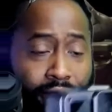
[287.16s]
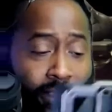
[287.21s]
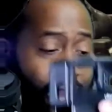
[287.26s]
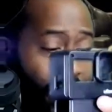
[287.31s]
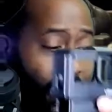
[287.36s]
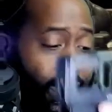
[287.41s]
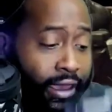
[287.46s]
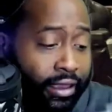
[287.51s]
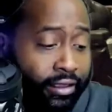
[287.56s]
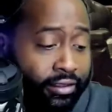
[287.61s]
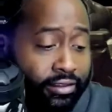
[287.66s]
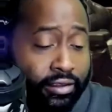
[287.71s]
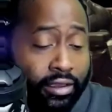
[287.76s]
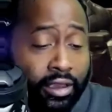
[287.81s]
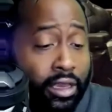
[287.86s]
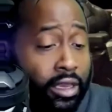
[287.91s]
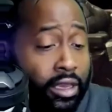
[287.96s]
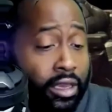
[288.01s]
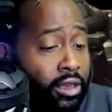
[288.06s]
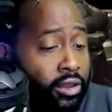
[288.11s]
case.
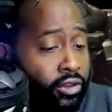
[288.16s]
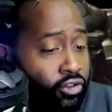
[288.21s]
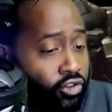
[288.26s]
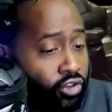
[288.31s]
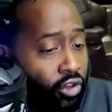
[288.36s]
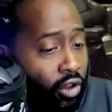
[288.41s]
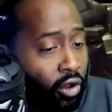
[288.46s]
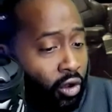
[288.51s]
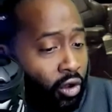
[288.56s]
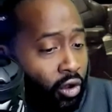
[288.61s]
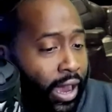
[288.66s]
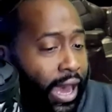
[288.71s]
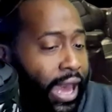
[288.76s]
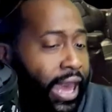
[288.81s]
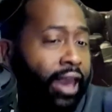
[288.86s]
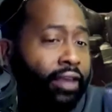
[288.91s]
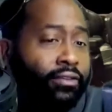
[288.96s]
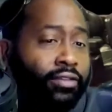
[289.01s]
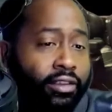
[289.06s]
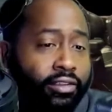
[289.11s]
So I
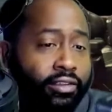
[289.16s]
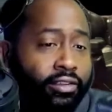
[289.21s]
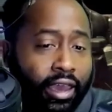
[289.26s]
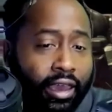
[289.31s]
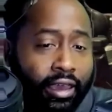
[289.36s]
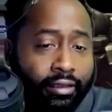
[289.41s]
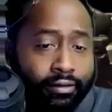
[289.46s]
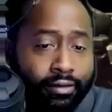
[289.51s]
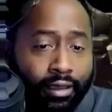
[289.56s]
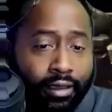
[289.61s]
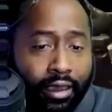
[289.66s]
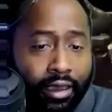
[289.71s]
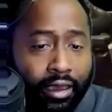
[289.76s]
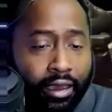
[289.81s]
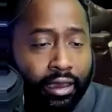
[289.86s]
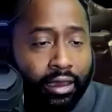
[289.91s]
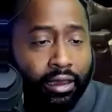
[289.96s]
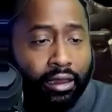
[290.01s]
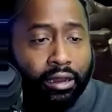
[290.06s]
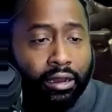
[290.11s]
have this case
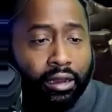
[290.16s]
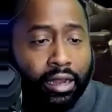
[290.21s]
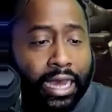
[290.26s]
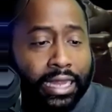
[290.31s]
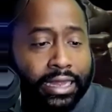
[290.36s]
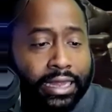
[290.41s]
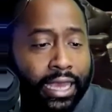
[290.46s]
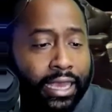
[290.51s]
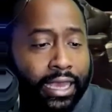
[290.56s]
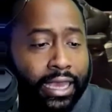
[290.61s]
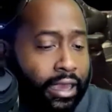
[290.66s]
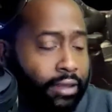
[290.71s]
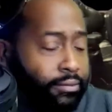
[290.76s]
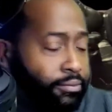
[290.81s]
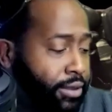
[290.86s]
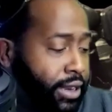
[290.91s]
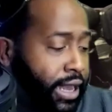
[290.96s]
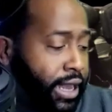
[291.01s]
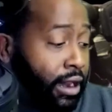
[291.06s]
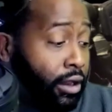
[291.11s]
and I like it,
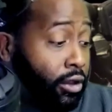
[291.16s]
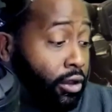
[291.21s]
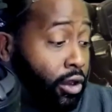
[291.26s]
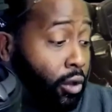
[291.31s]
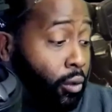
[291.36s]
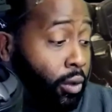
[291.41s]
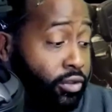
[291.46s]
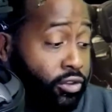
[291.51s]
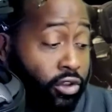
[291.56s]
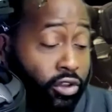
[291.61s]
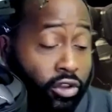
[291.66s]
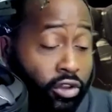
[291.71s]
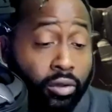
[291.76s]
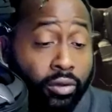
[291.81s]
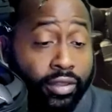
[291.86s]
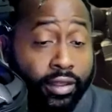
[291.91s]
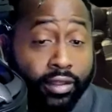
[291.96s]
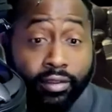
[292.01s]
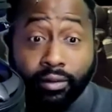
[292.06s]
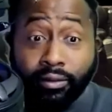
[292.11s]
but I didn't know what to do
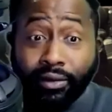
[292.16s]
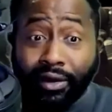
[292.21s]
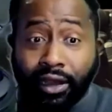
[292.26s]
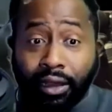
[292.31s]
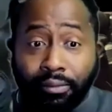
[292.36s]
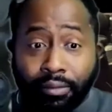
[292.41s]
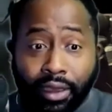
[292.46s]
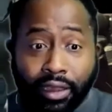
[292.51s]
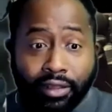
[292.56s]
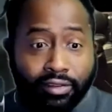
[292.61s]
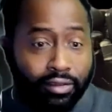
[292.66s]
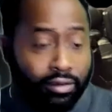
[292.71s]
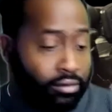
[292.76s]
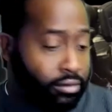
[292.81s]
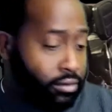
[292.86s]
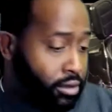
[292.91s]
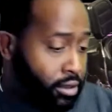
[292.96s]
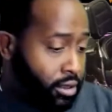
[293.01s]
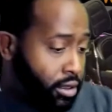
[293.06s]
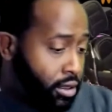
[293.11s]
with it. So I'm going to come back to
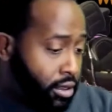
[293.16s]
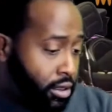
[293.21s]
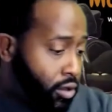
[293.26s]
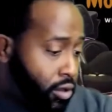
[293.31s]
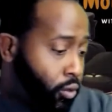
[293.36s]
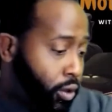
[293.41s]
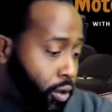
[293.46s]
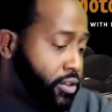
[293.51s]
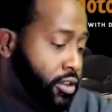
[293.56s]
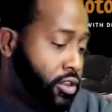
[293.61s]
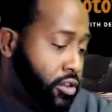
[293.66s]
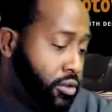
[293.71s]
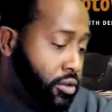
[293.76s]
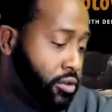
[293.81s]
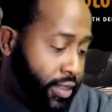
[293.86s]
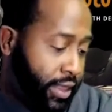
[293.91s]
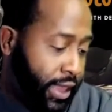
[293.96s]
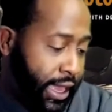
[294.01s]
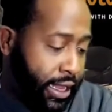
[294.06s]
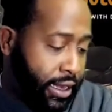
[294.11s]
what to do
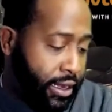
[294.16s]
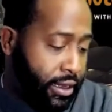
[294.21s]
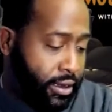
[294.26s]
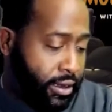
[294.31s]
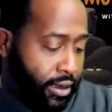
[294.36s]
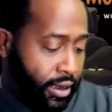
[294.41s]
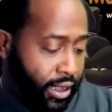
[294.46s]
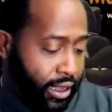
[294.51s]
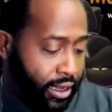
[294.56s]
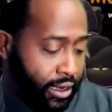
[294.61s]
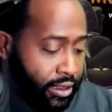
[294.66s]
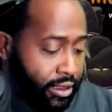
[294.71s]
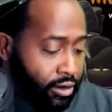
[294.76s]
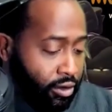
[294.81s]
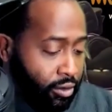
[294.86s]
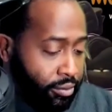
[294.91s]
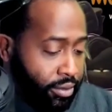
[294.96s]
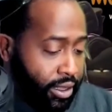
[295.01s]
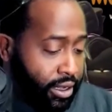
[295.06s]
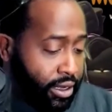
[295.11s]
with that in a
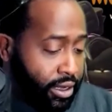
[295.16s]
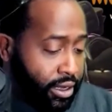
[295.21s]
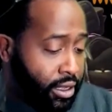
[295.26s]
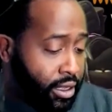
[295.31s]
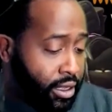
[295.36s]
little bit.